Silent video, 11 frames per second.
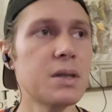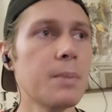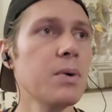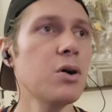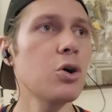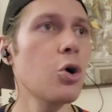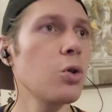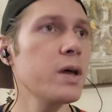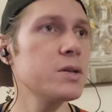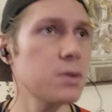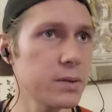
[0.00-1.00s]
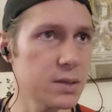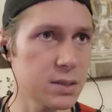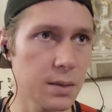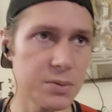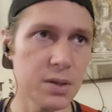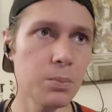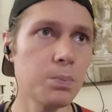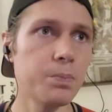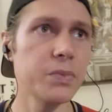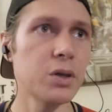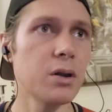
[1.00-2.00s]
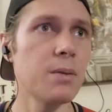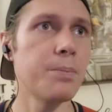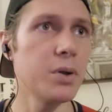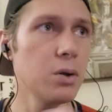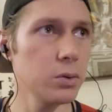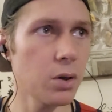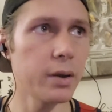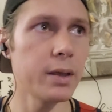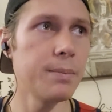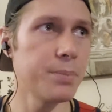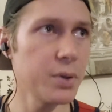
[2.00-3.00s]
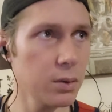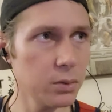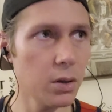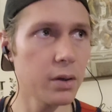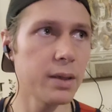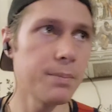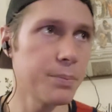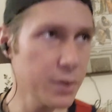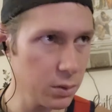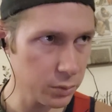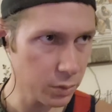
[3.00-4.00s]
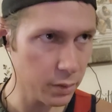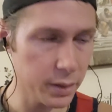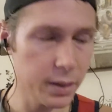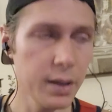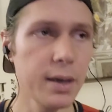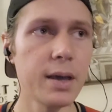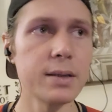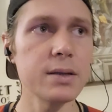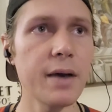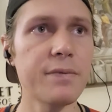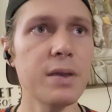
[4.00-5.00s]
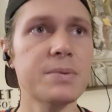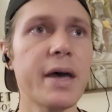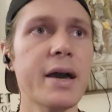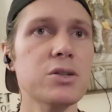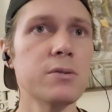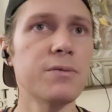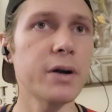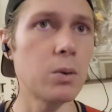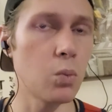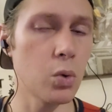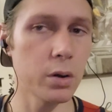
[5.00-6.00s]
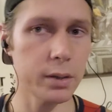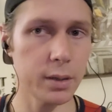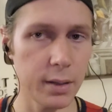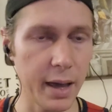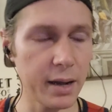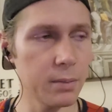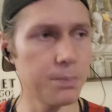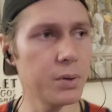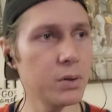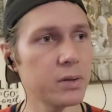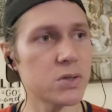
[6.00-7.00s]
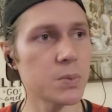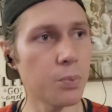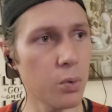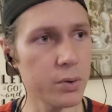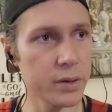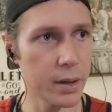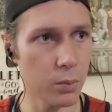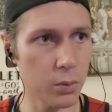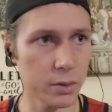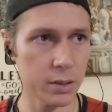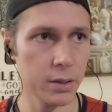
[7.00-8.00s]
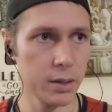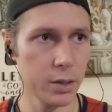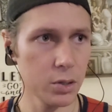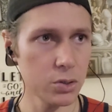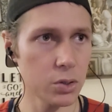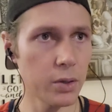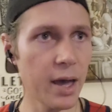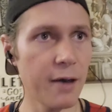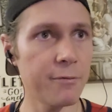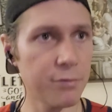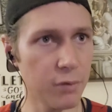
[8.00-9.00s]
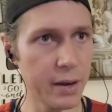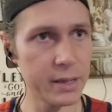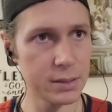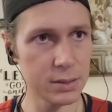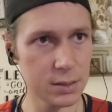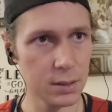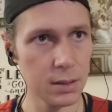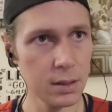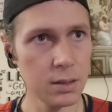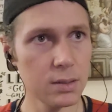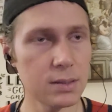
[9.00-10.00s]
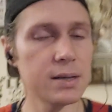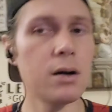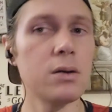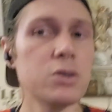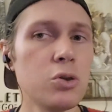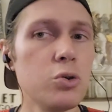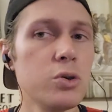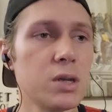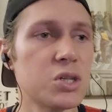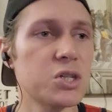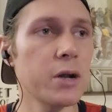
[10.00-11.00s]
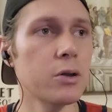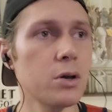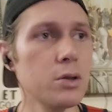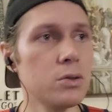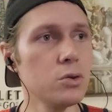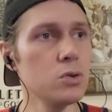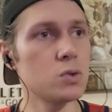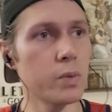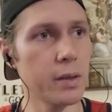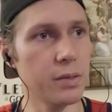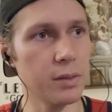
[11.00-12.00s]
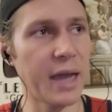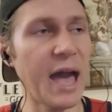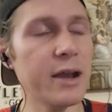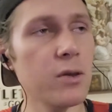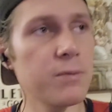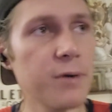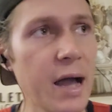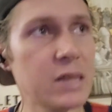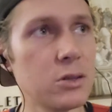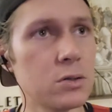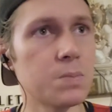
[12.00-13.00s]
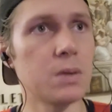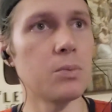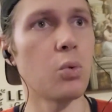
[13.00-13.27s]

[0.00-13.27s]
And I'm going to coalesce all these tips, and I'm going to build on it and build on it and build on it until I have tips that actually fucking work. How to build a support network so you have friends to tell who you can share good news with. Like, how do you find those people?